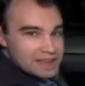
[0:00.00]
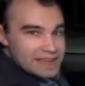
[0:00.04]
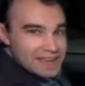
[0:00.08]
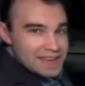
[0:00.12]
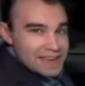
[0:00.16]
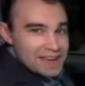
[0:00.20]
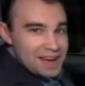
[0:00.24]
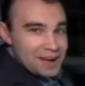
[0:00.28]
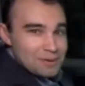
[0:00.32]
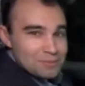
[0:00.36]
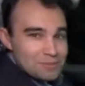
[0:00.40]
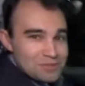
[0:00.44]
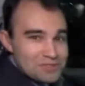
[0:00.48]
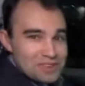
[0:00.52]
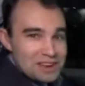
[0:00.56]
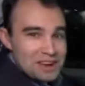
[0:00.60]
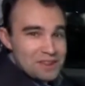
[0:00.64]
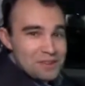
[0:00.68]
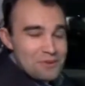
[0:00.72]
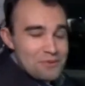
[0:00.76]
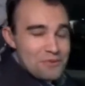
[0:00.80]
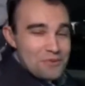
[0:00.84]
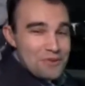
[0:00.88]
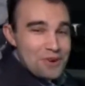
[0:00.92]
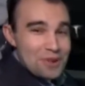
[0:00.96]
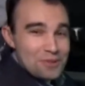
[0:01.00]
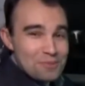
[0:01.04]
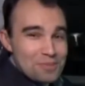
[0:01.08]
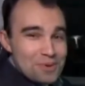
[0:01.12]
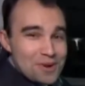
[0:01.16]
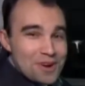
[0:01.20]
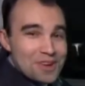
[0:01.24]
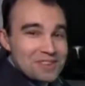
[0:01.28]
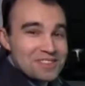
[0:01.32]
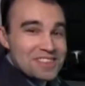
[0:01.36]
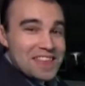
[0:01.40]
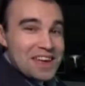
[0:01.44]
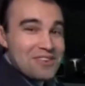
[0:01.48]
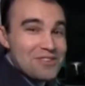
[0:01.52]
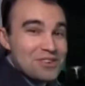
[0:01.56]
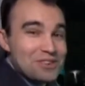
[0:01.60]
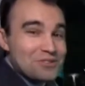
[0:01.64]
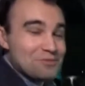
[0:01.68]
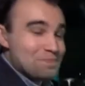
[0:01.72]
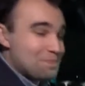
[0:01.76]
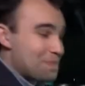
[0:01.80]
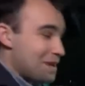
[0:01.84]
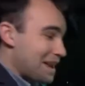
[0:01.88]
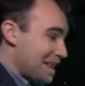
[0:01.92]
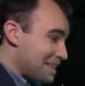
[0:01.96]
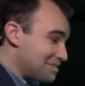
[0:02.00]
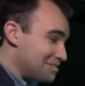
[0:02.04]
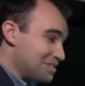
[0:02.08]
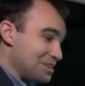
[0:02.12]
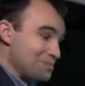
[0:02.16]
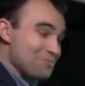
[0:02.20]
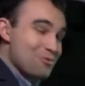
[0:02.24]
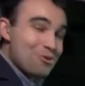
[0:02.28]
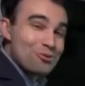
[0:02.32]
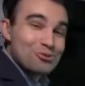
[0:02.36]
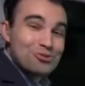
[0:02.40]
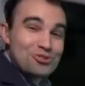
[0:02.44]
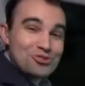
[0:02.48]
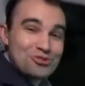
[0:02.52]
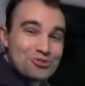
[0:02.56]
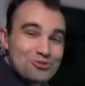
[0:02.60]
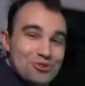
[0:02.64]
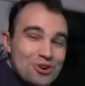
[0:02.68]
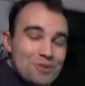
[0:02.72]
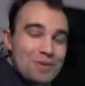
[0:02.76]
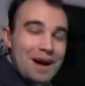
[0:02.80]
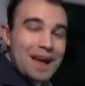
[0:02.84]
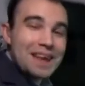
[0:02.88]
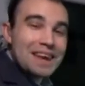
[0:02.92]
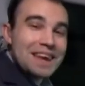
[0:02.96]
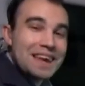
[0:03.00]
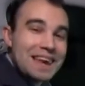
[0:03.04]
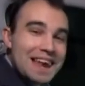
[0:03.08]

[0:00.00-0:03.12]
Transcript: here, I'm still in the front because there is plenty more to talk about.